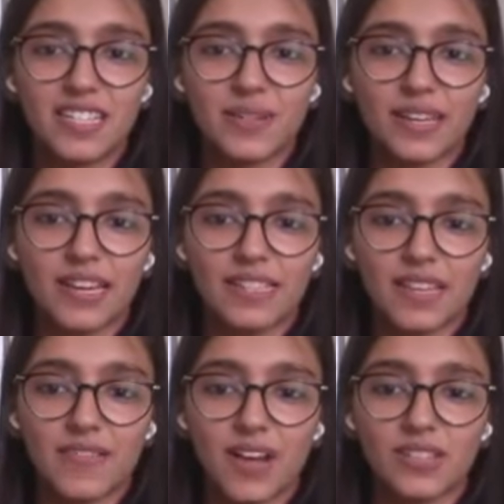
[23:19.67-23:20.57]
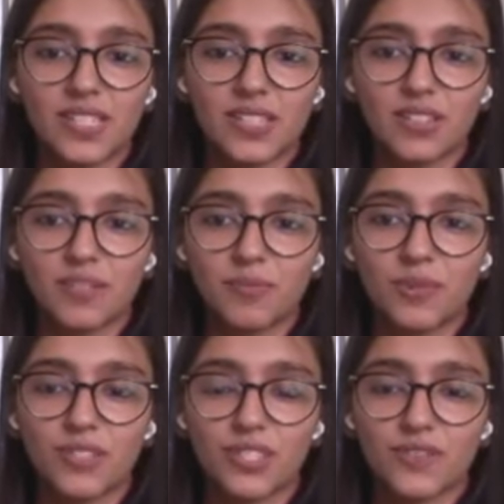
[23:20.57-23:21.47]
So I guess I've answered
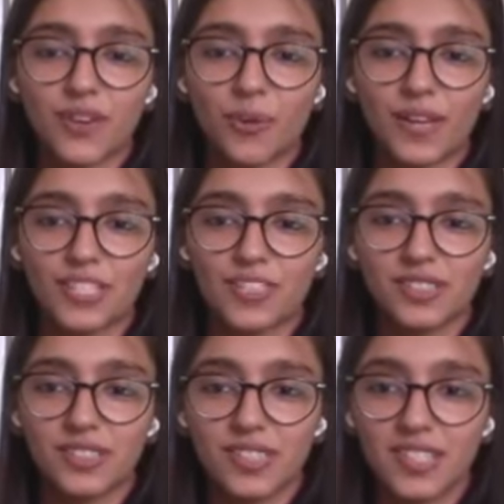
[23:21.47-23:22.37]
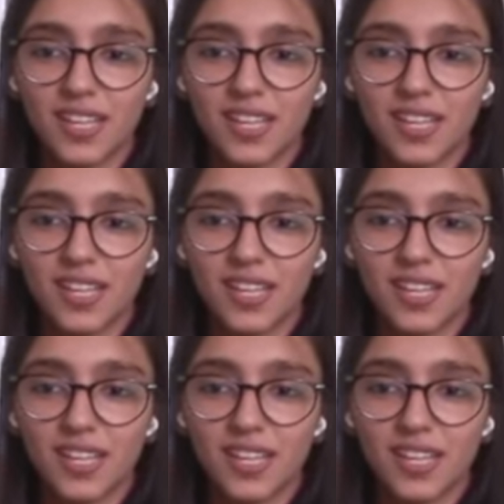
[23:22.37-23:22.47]
most of your questions.